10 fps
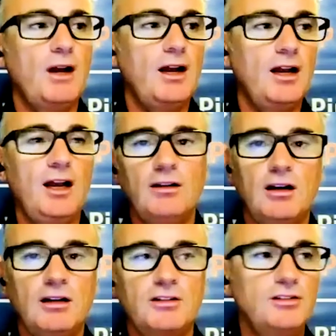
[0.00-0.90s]
how,
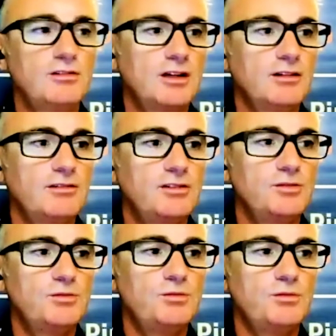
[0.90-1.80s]
how can you how can
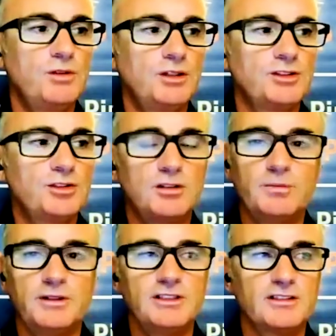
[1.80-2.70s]
you run two
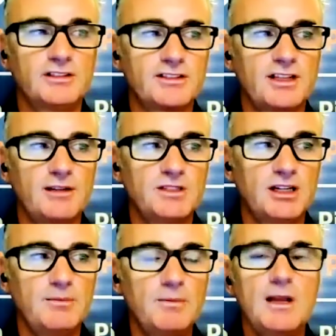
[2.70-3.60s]
companies at the same
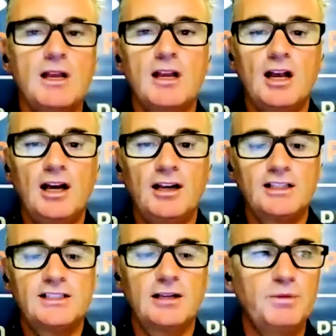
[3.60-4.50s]
time and i
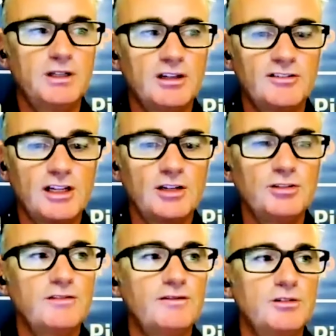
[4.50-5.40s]
said because i
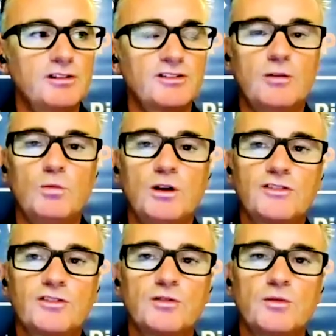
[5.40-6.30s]
only focus on
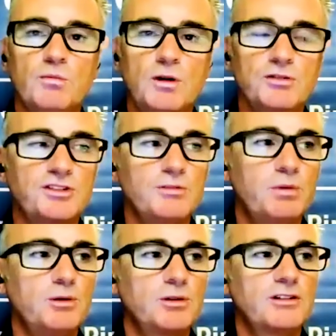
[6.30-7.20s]
what's most
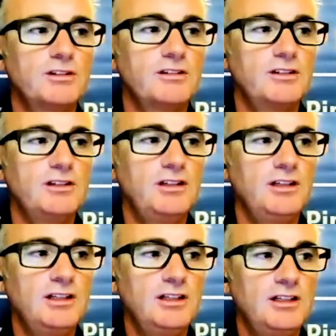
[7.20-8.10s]
important
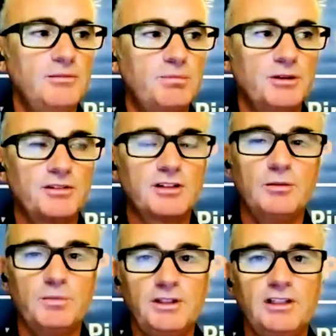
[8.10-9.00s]
in both
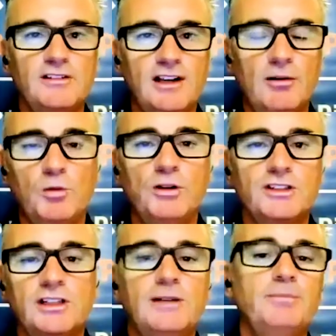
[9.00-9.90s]
companies right. at one
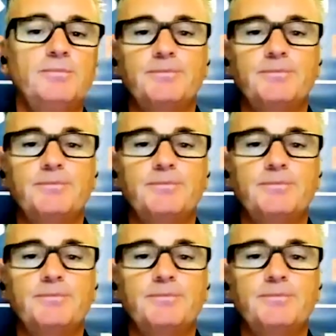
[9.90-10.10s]
time